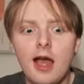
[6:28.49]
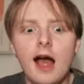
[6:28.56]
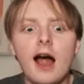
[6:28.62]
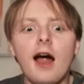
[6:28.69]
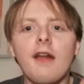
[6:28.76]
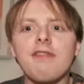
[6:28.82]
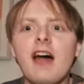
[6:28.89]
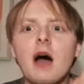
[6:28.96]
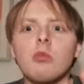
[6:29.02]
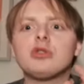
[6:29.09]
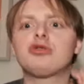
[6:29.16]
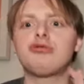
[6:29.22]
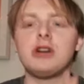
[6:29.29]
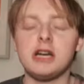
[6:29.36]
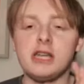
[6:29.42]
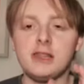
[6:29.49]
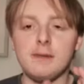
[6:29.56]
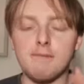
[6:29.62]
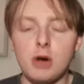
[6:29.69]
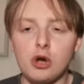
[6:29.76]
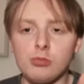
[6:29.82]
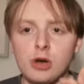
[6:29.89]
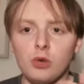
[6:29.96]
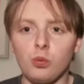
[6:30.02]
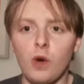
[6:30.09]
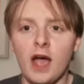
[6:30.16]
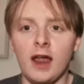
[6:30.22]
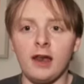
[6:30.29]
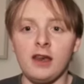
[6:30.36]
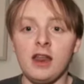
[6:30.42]
And that was really the moment
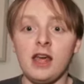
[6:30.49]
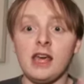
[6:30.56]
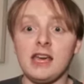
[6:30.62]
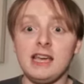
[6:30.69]
when